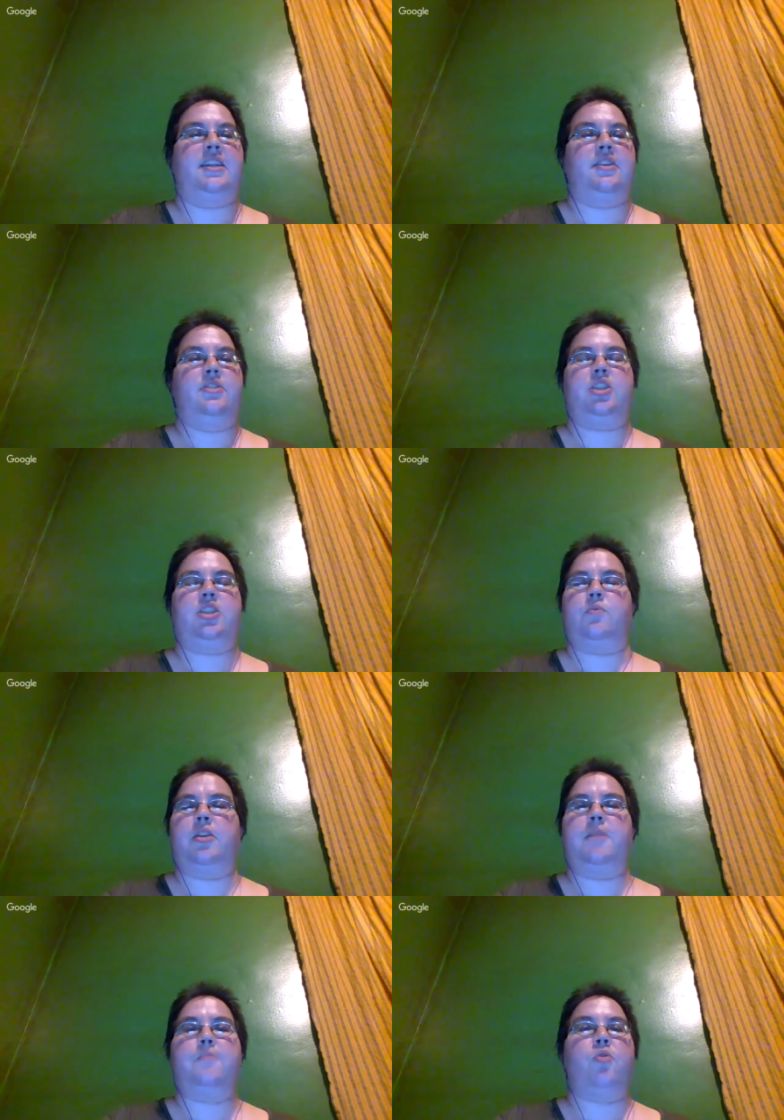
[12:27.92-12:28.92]
It's just a
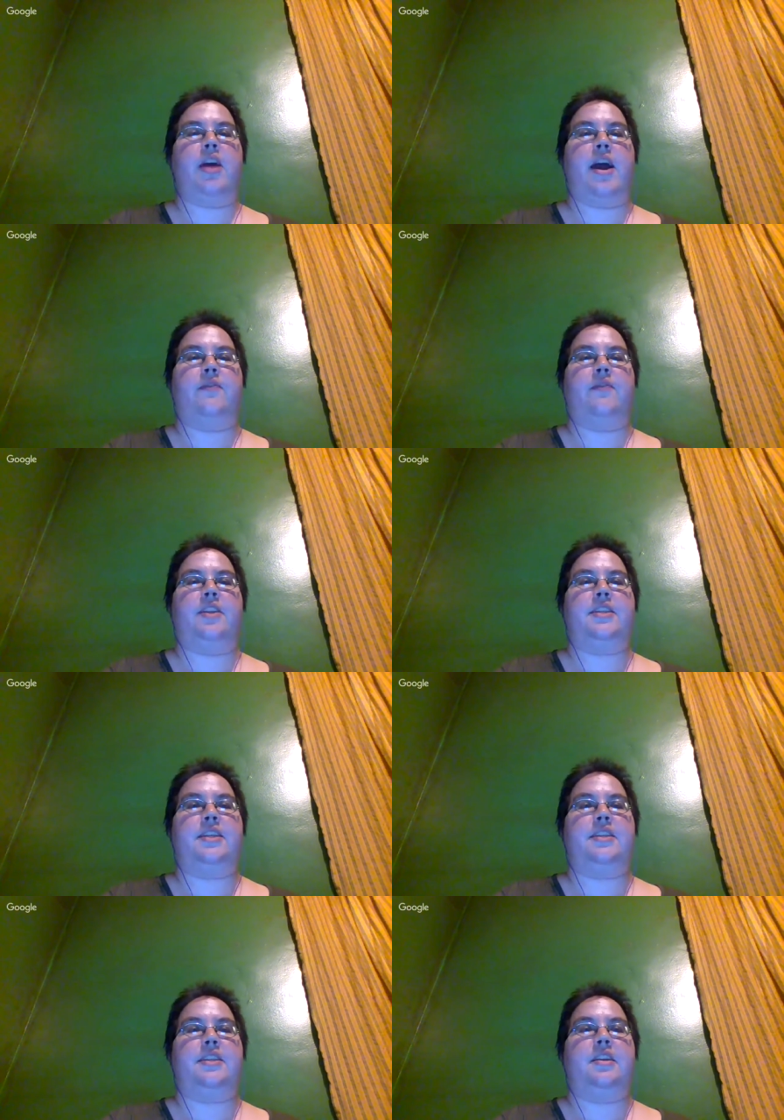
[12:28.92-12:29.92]
really poor half of the
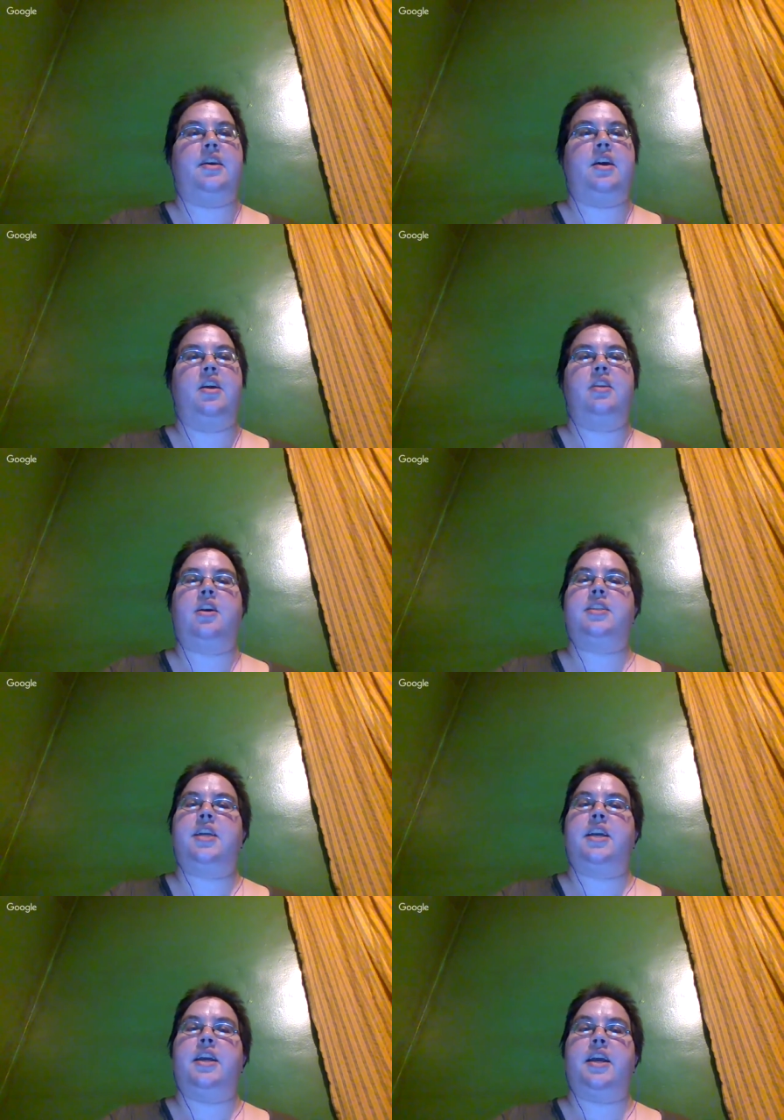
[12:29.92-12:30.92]
season not
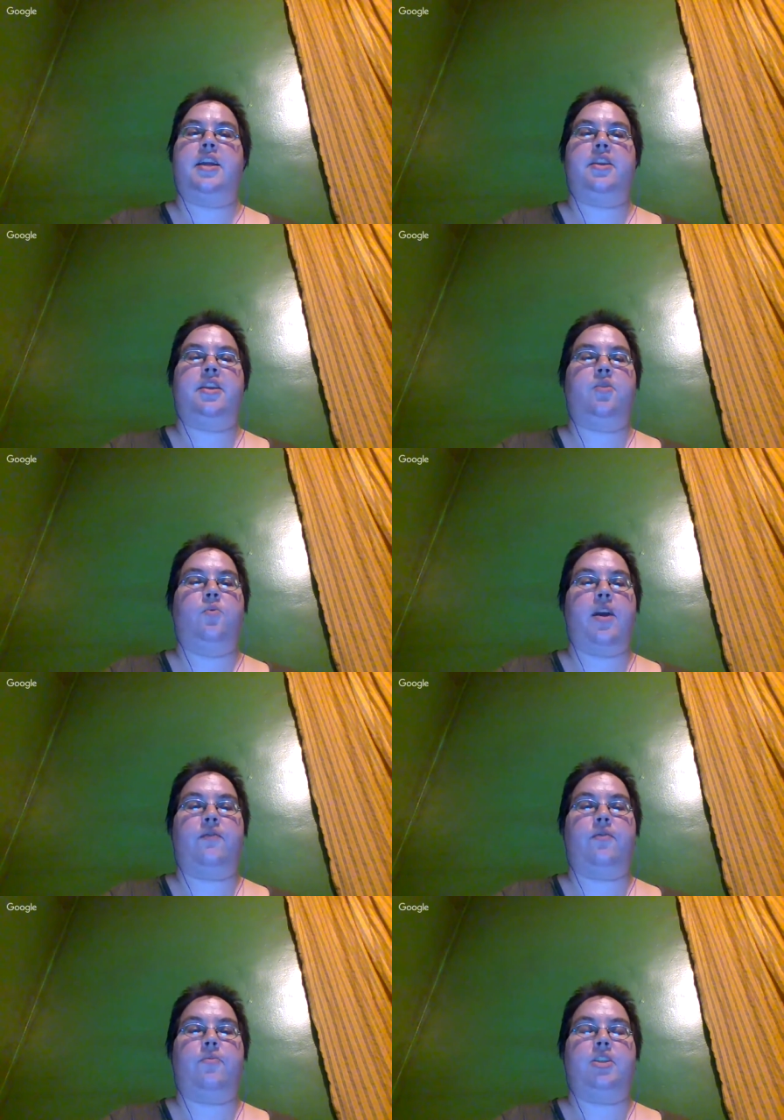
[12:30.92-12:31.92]
taking anything away
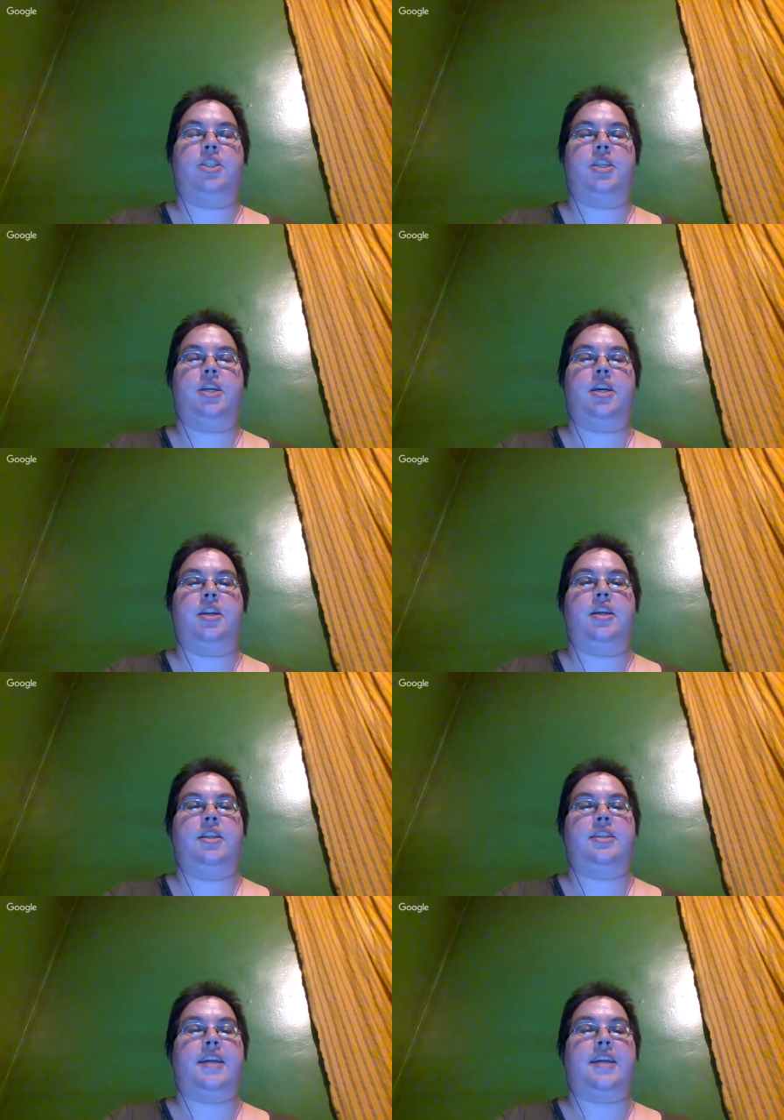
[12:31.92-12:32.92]
from what she did in
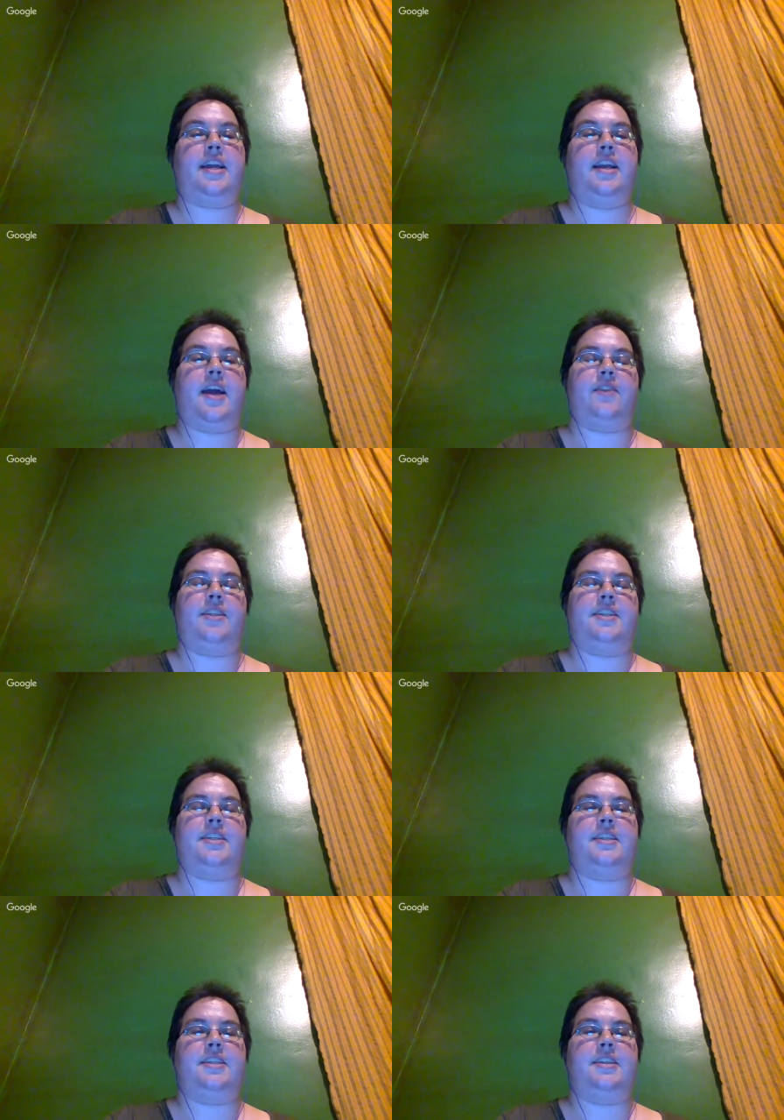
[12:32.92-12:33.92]
the second half of the
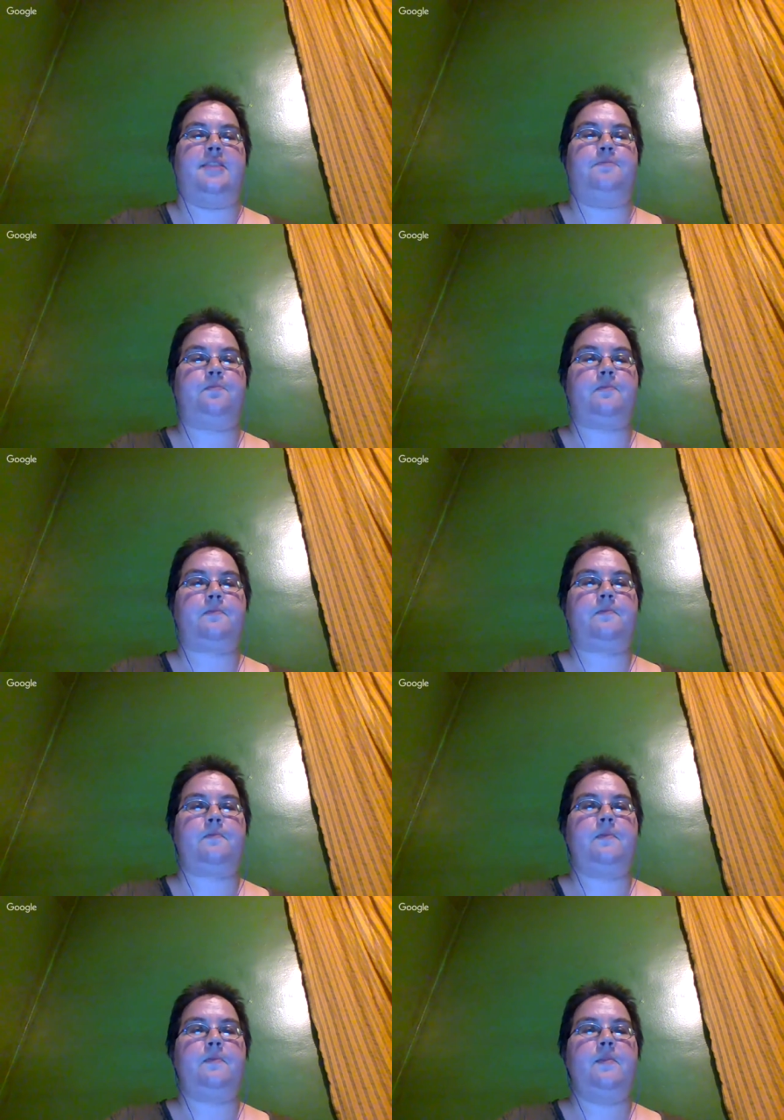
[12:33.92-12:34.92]
season,
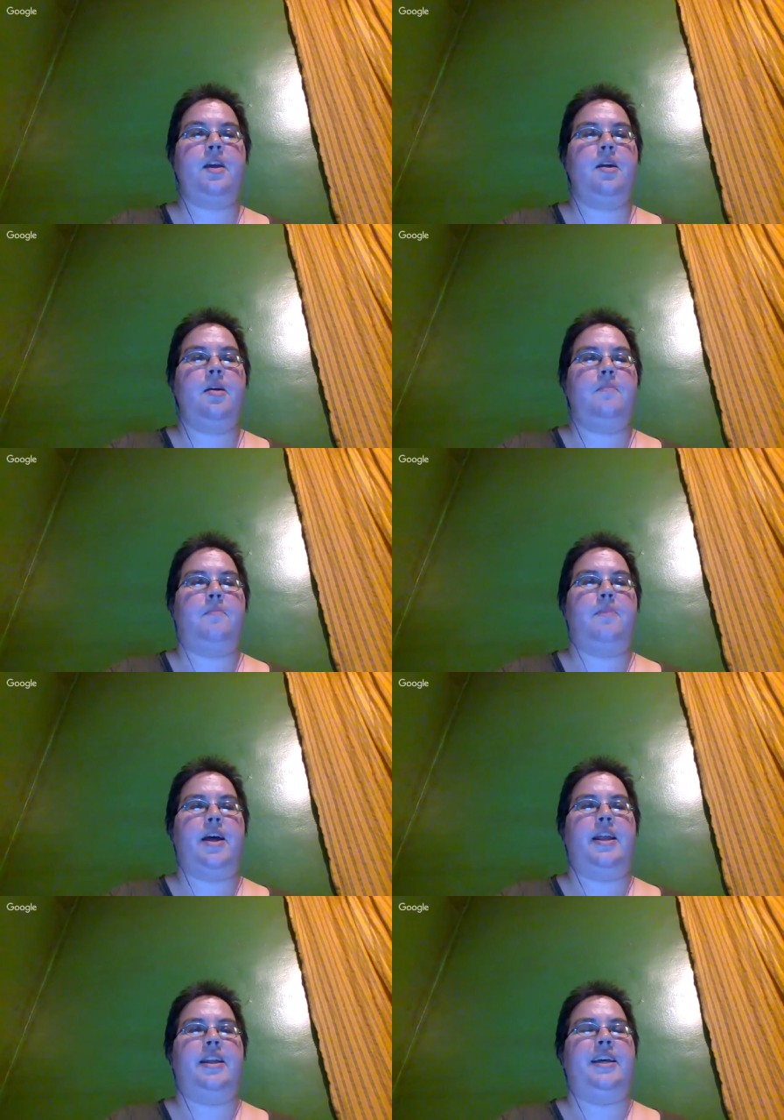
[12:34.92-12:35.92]

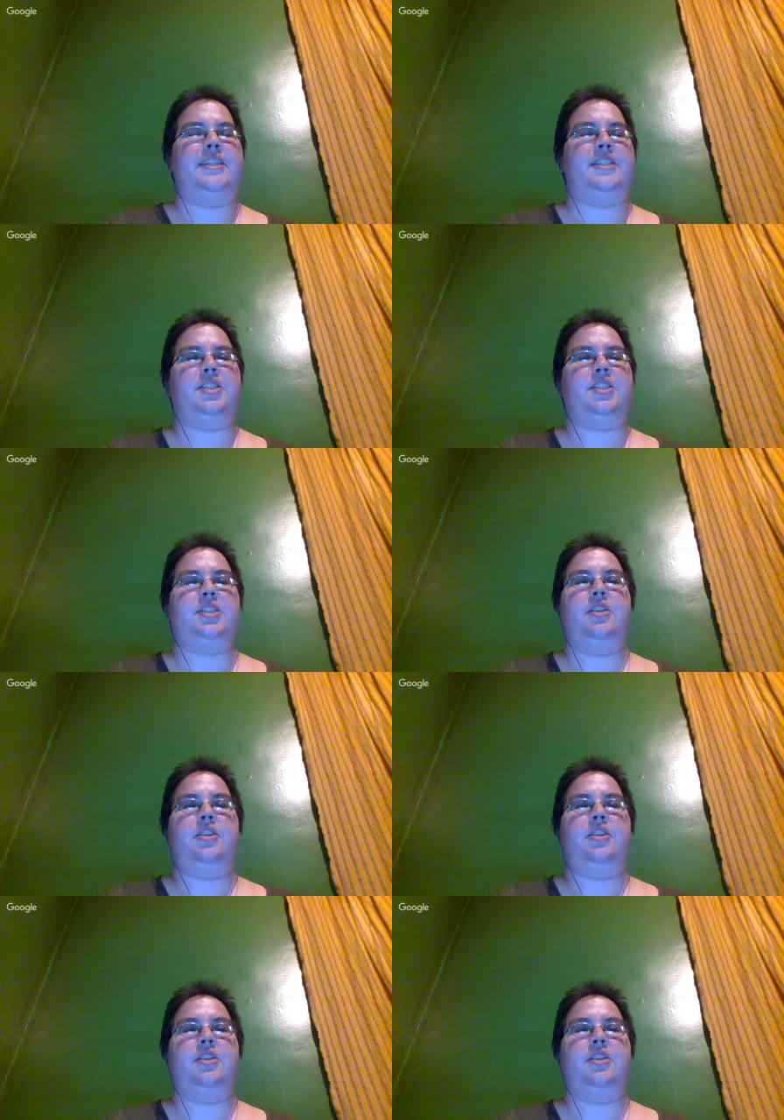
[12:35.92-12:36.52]
but it's